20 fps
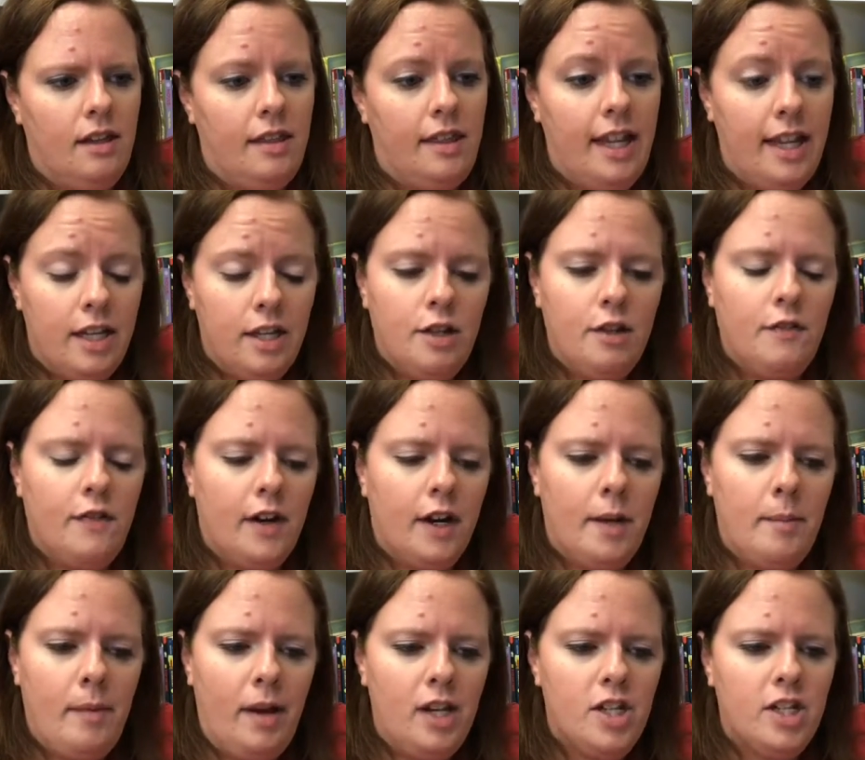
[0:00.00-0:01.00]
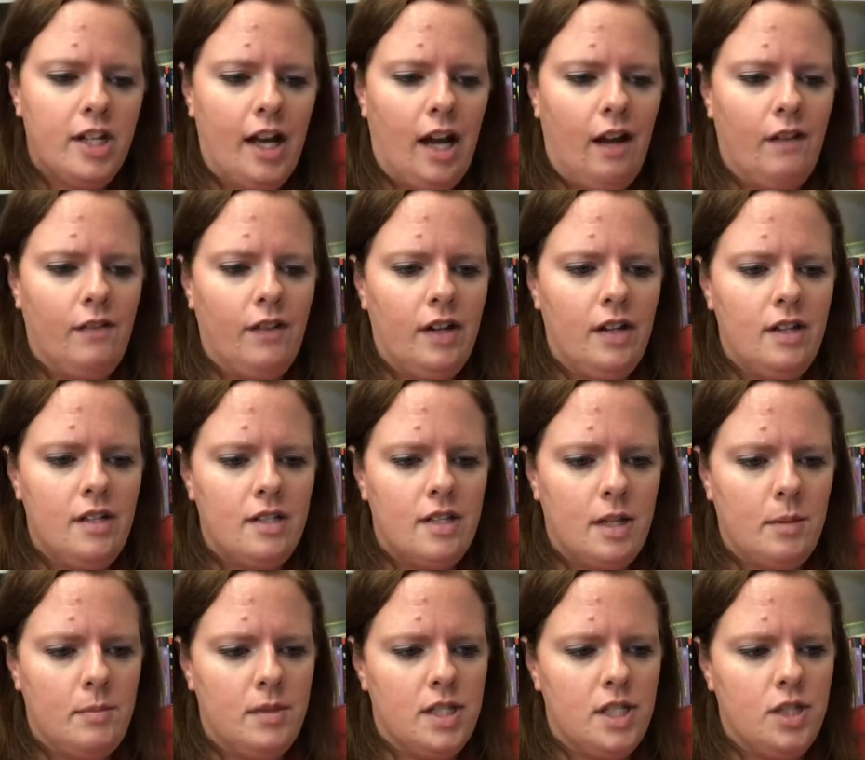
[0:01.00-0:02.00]
"Thank you very much, Calvin,"
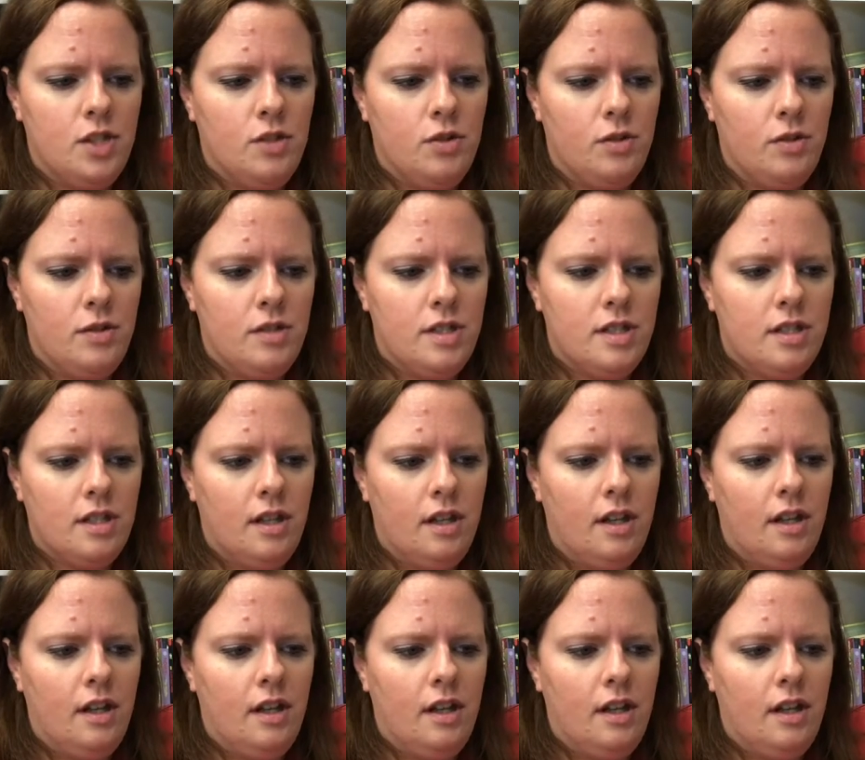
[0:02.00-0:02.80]
said Mrs. Jules.